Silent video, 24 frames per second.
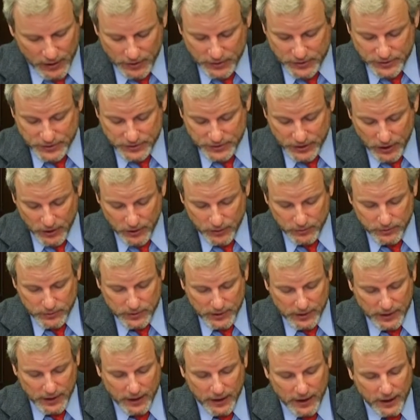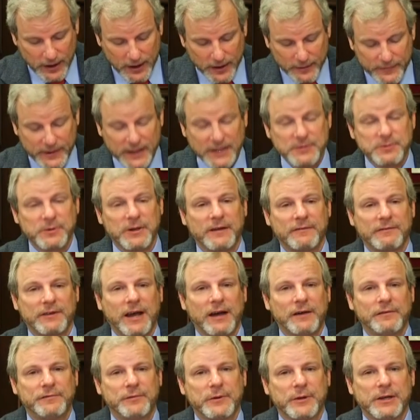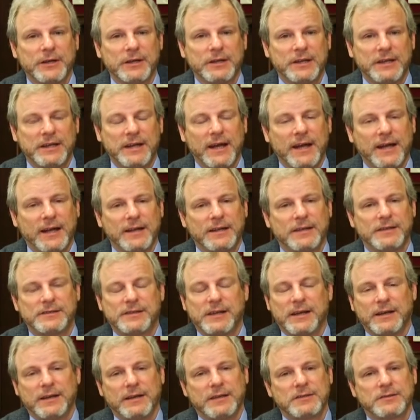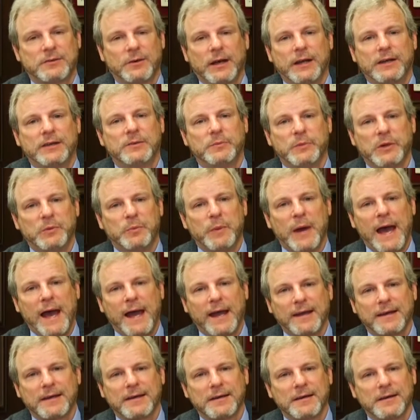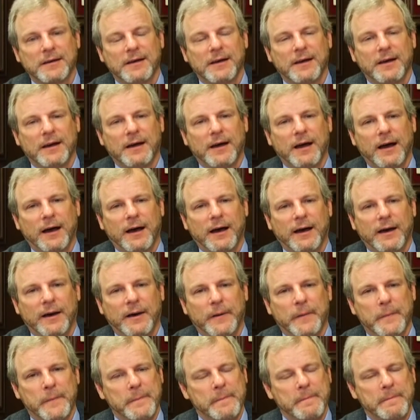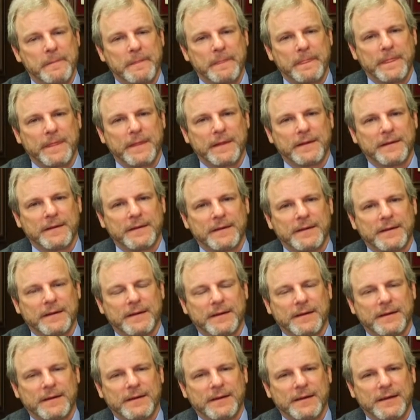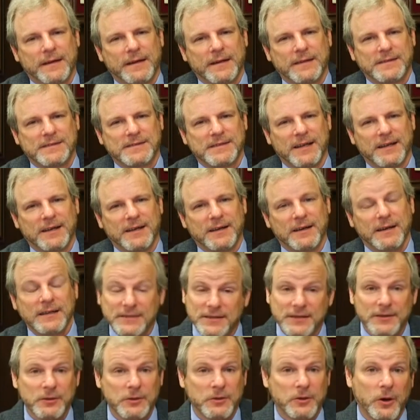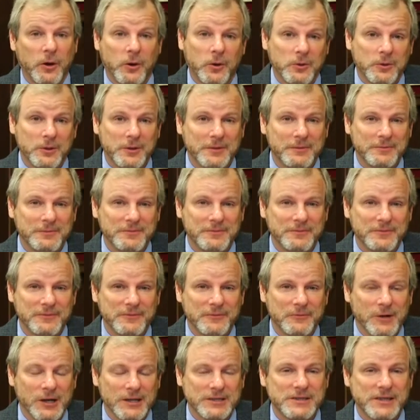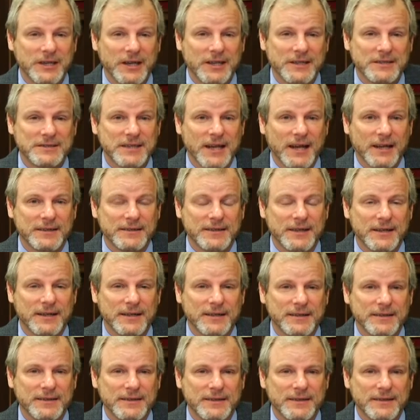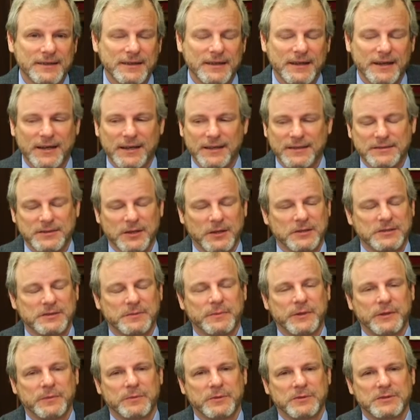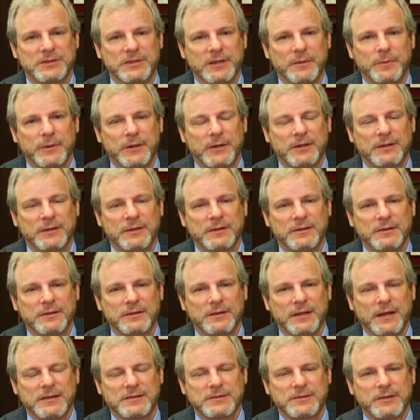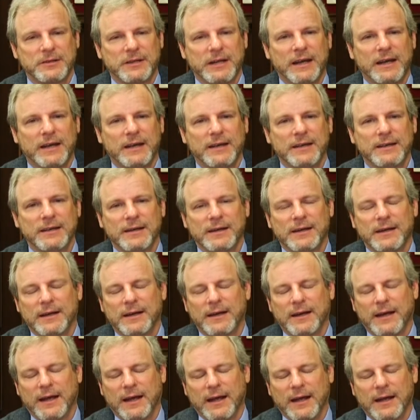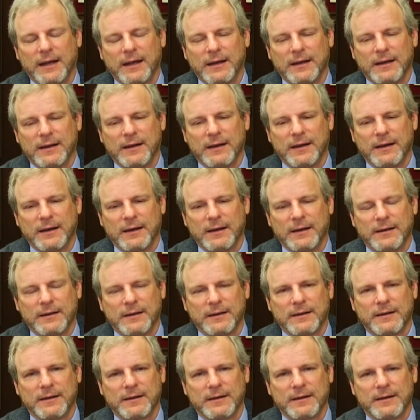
So, that's what I've got for you today. It is great to be back. It's a little cold. Watch the ice out there. I saw some people slipping yesterday, and you